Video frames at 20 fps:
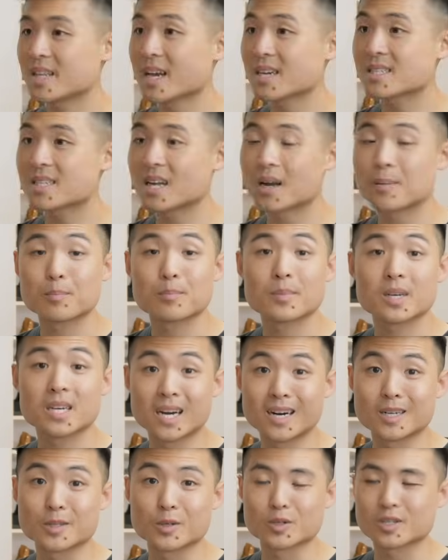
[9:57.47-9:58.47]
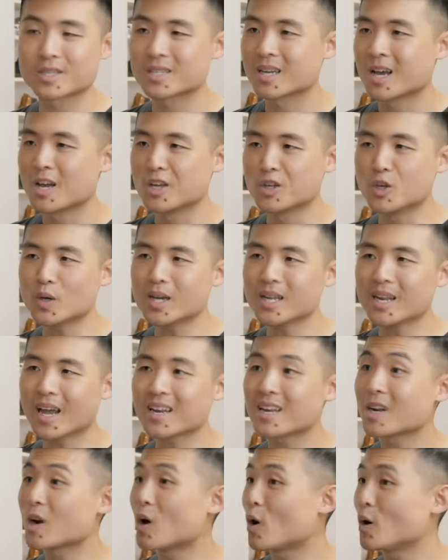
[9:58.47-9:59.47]
Next up, colors. You can
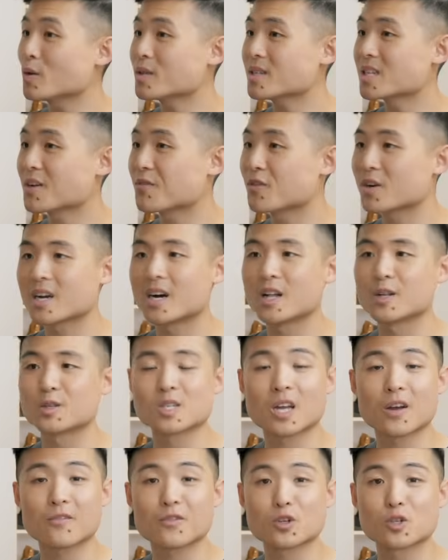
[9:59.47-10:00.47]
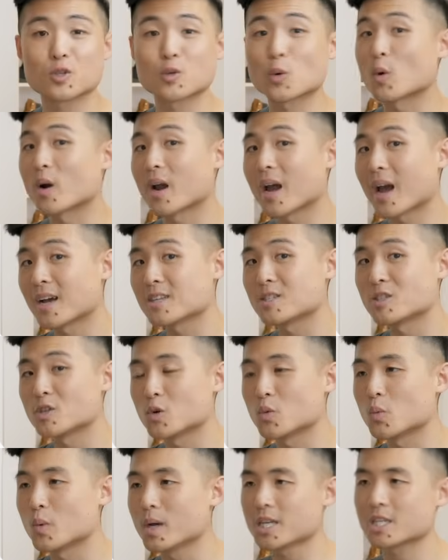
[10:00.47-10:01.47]
edit all the different colors of your store as
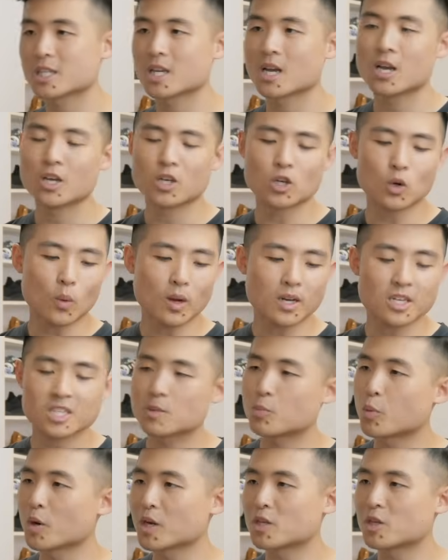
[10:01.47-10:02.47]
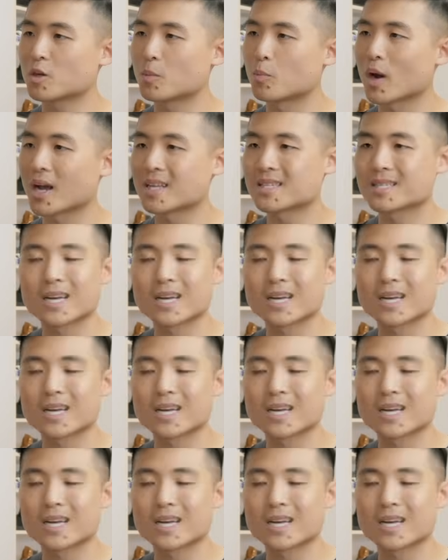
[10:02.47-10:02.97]
you wish. You'll want to sprinkle your brand's